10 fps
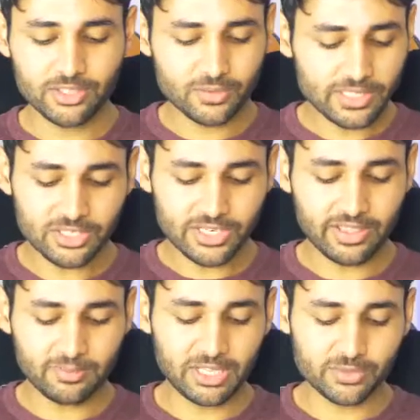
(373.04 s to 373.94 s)
So essentially
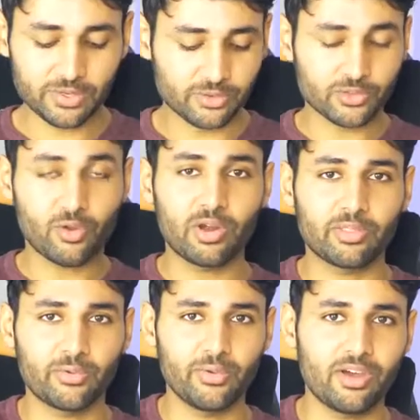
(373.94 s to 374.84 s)
that means when you're
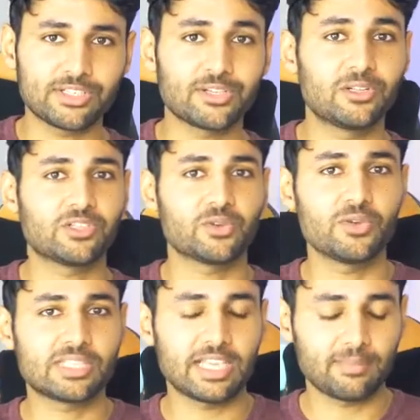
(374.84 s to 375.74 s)
scrolling through articles or
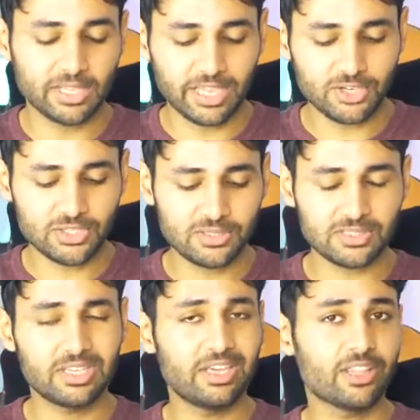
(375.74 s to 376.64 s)
using
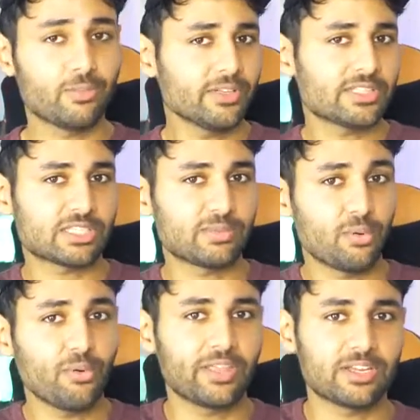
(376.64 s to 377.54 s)
applications, the ones that
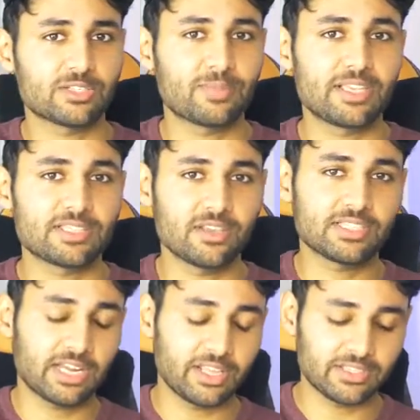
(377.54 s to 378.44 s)
support that display
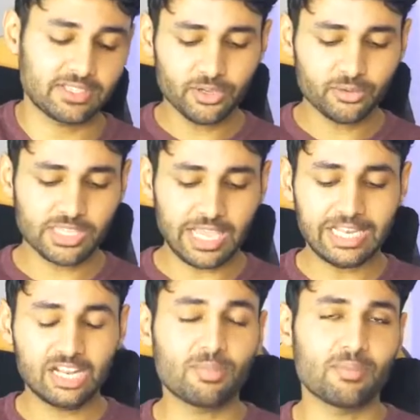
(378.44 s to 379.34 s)
size that is, you'll just get a
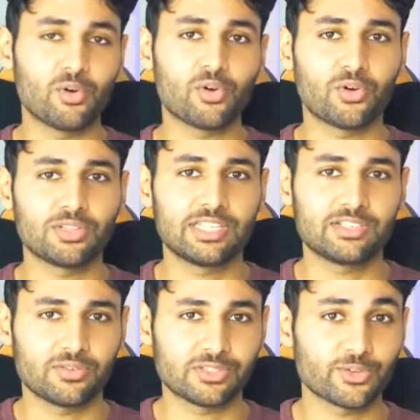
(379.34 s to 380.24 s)
little bit more
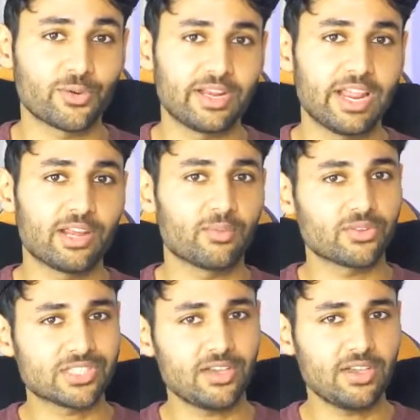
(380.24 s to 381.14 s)
content on screen at any
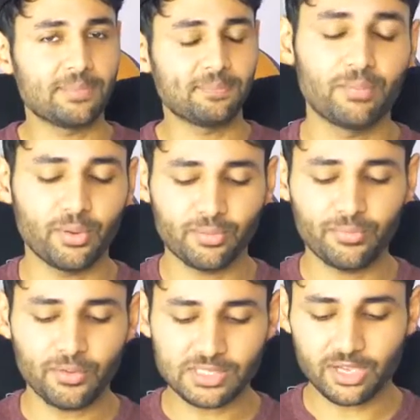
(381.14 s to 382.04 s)
one time. Both
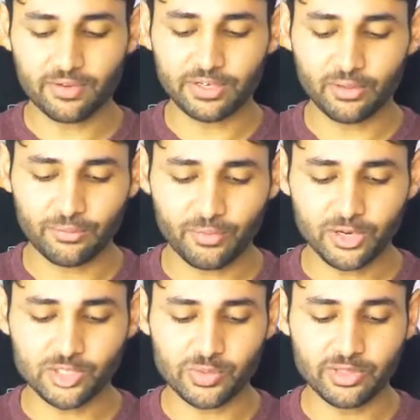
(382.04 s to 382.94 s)
phones are covered on the
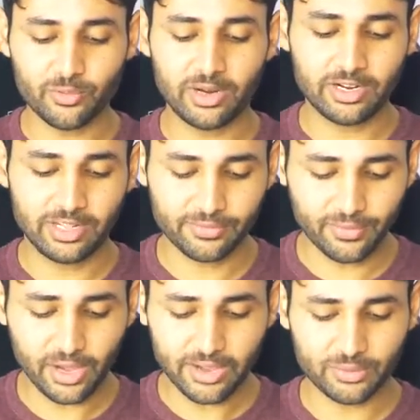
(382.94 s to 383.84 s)
front with Gorilla Glass
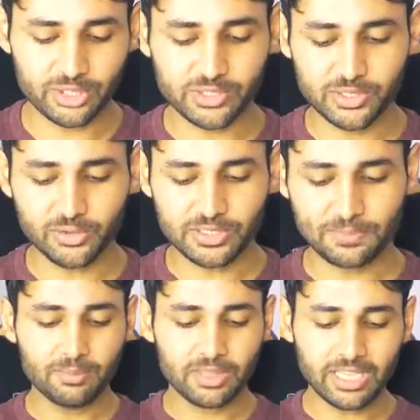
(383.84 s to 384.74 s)
5, which is good,
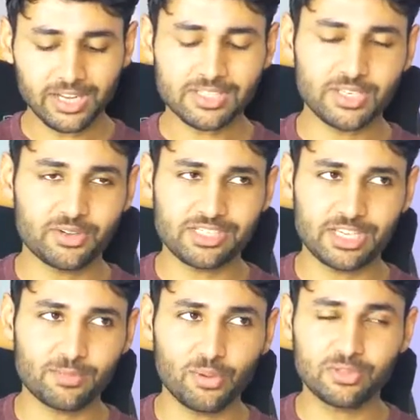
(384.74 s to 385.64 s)
but the Galaxy Note
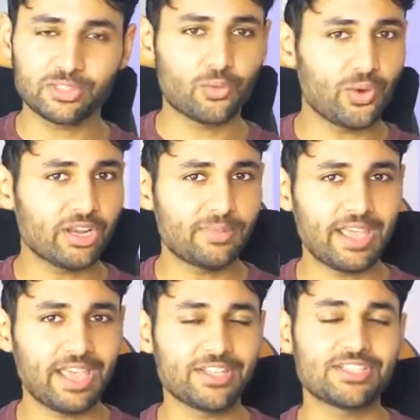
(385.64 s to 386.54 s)
8 pulls quite a bit
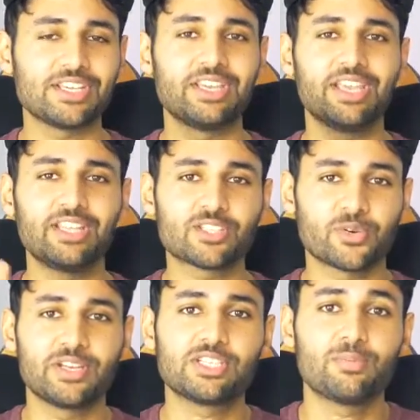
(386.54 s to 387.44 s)
ahead in
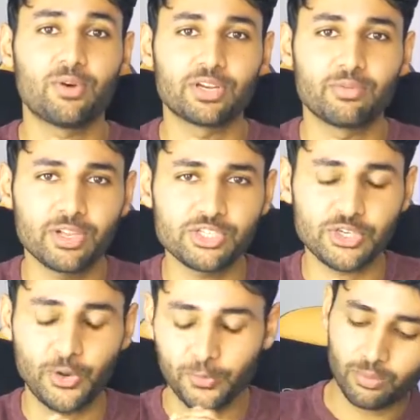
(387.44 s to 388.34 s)
screen to body
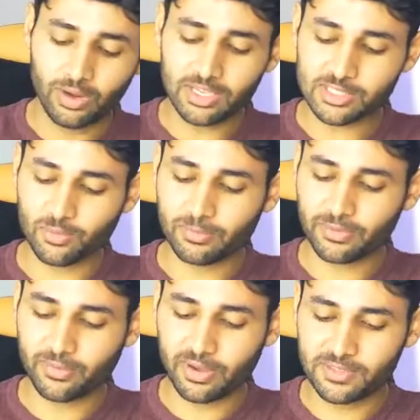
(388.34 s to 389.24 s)
ratio, whereas the
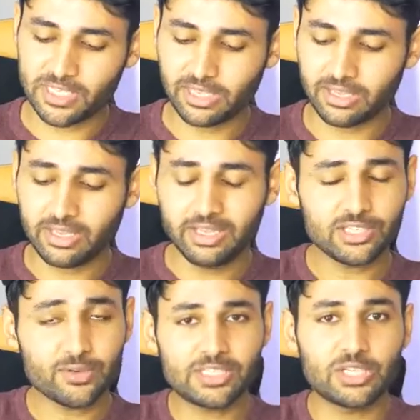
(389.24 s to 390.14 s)
OnePlus 5T
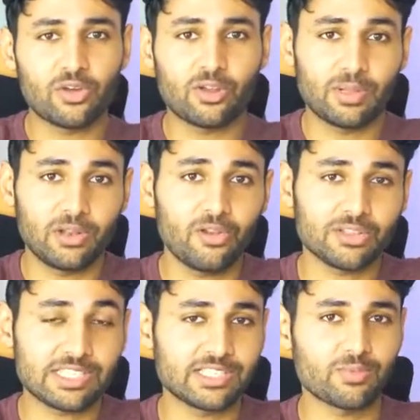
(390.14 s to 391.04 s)
has obviously gone up a
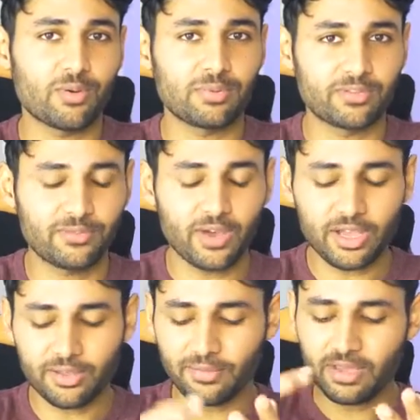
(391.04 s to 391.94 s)
lot since the OnePlus
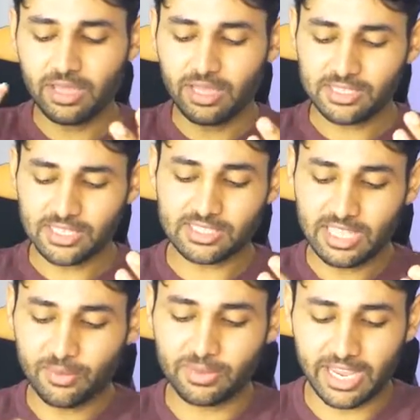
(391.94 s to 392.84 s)
5, sits
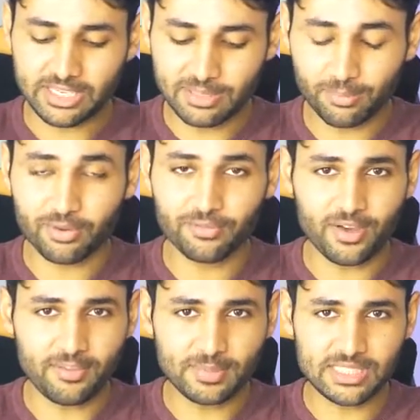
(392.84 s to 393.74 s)
there with
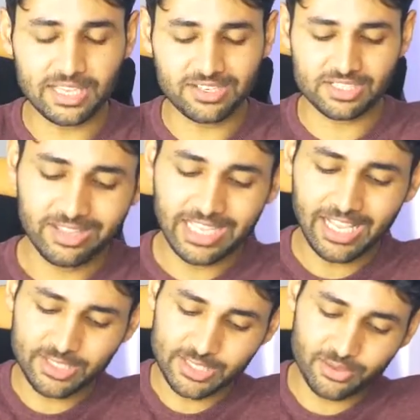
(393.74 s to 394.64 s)
80.5%, the
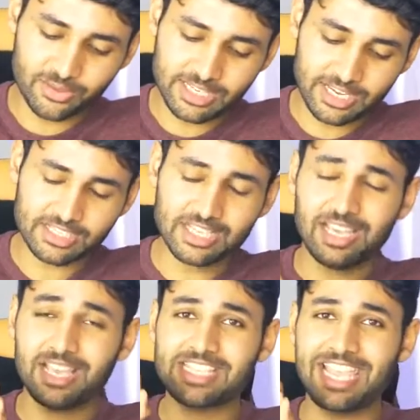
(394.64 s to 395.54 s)
Galaxy Note 8
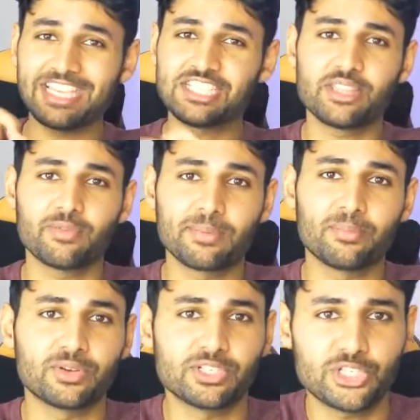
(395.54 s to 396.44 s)
has
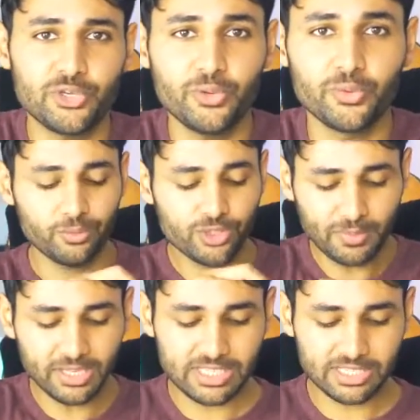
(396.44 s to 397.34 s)
83.2%, which
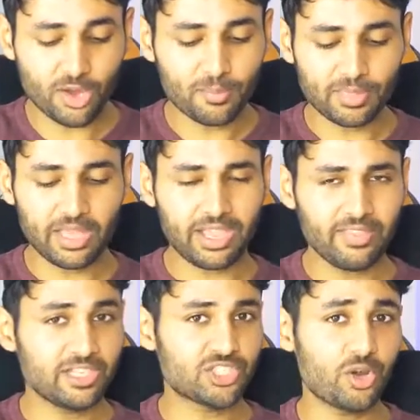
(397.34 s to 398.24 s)
makes it up there
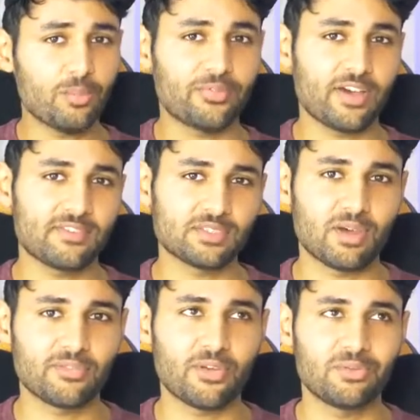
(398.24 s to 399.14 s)
in the top 5
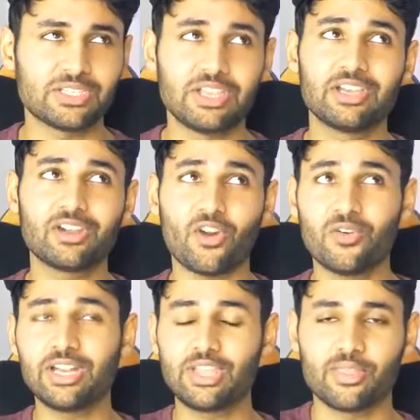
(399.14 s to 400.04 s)
smartphones
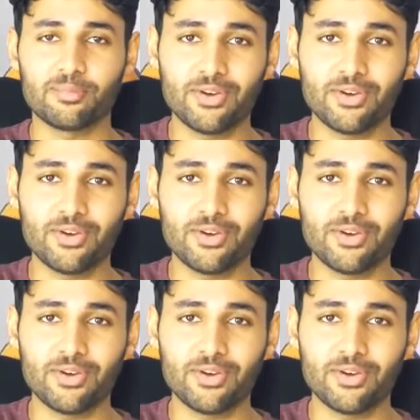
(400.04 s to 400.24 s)
currently in the